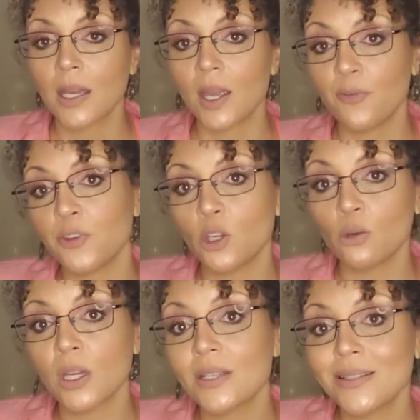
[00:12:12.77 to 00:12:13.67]
If
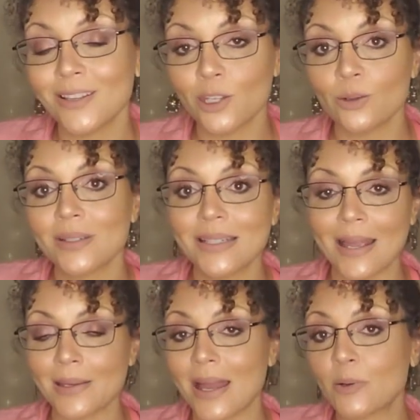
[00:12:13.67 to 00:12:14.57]
you continue to
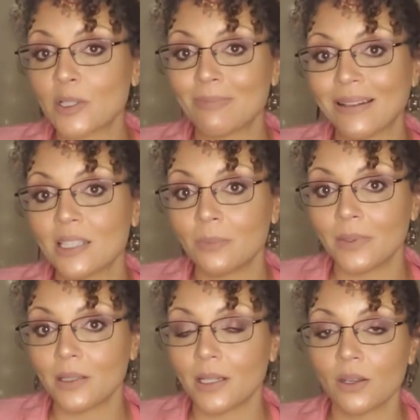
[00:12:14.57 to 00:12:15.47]
take
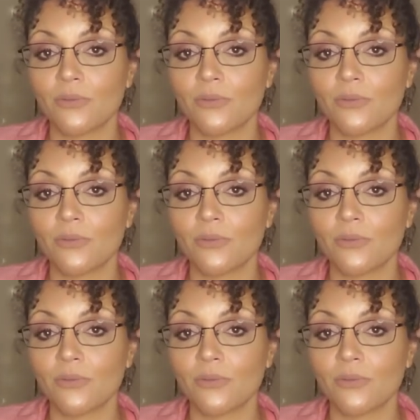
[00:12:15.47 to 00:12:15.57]
responsibility